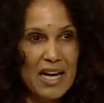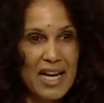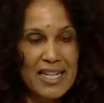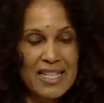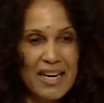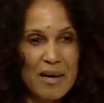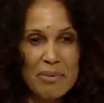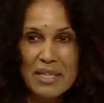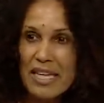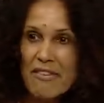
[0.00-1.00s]
and I
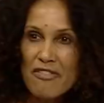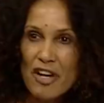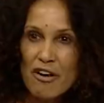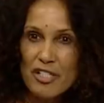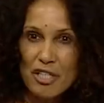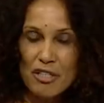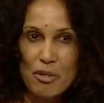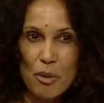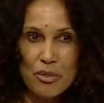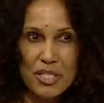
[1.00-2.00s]
believe the article
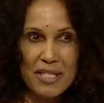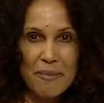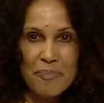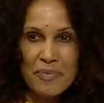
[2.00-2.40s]
quoted,